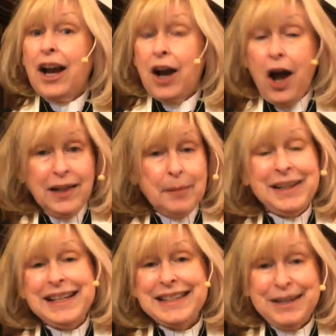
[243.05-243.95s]
Call up
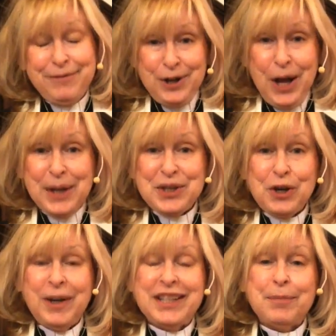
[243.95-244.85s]
Lisa if you're not
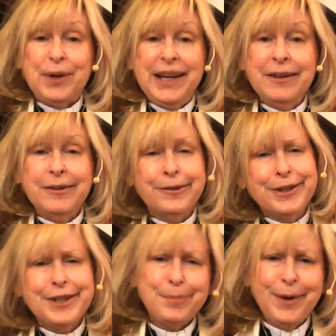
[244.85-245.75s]
sure what to bring, or
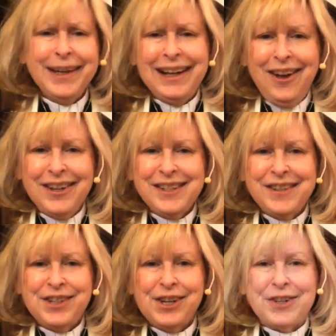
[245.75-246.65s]
just bring it along to
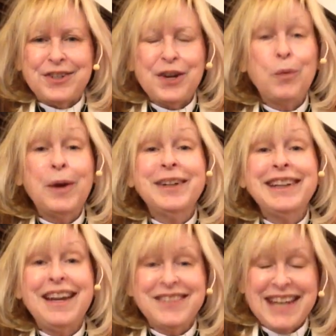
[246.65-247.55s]
the church. We would
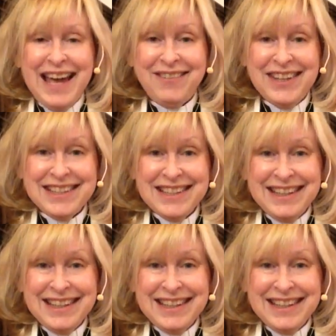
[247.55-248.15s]
love to have it.